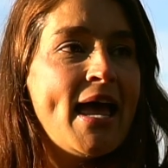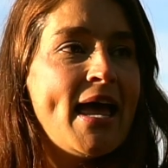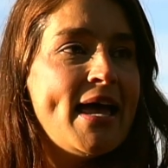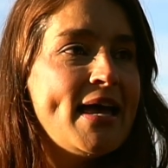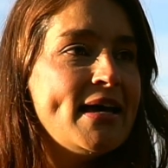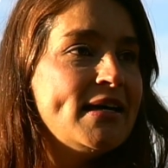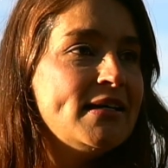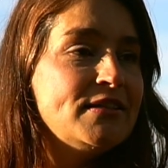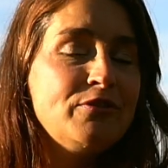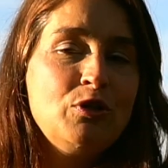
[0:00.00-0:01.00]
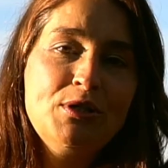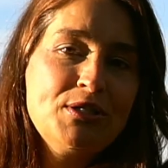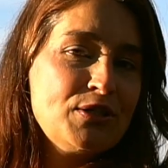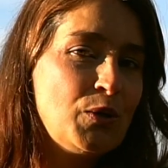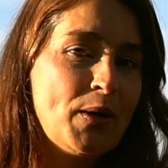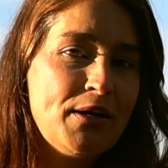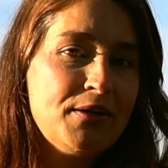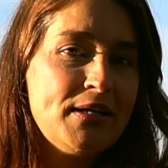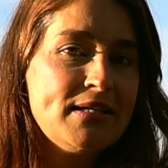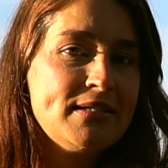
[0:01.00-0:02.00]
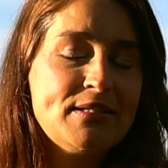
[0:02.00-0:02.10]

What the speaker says: And of course, Aquarius,